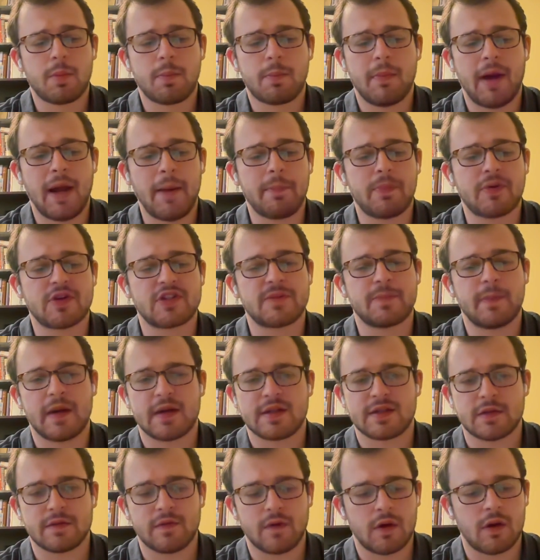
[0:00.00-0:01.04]
My
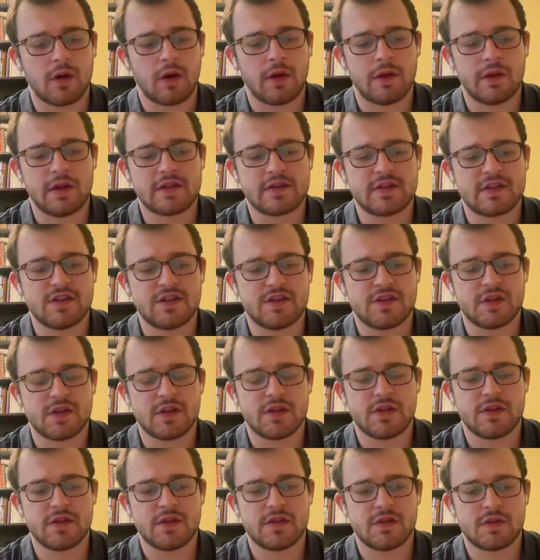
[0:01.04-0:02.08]
perspective on this
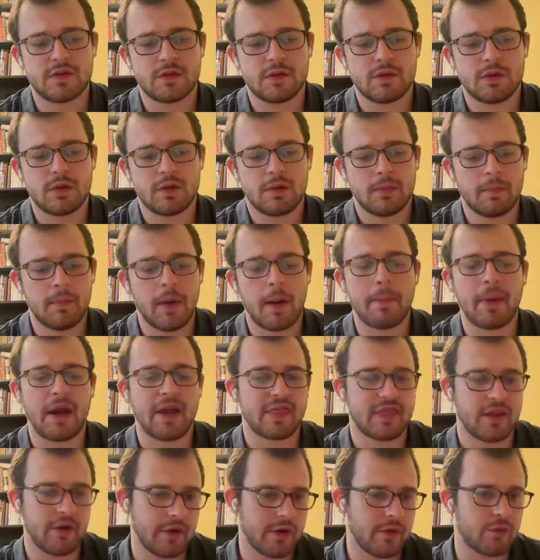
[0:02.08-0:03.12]
is
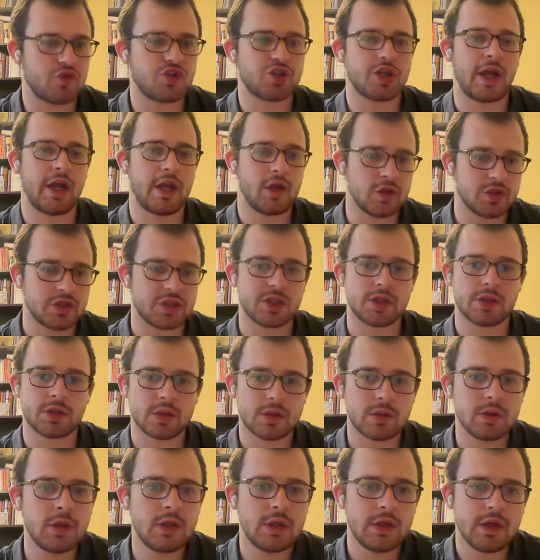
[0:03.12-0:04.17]
my theory of change
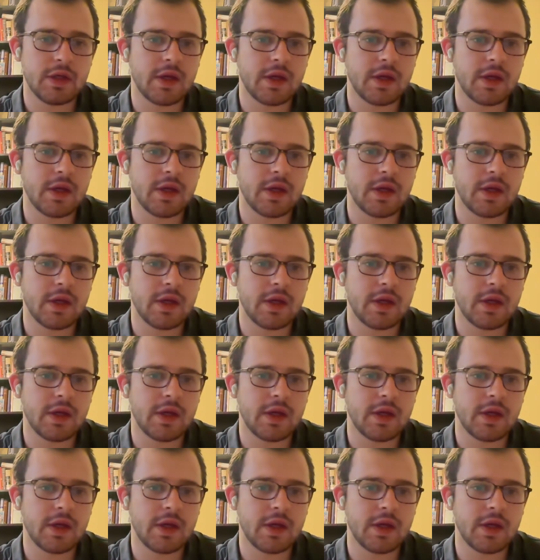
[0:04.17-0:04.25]
here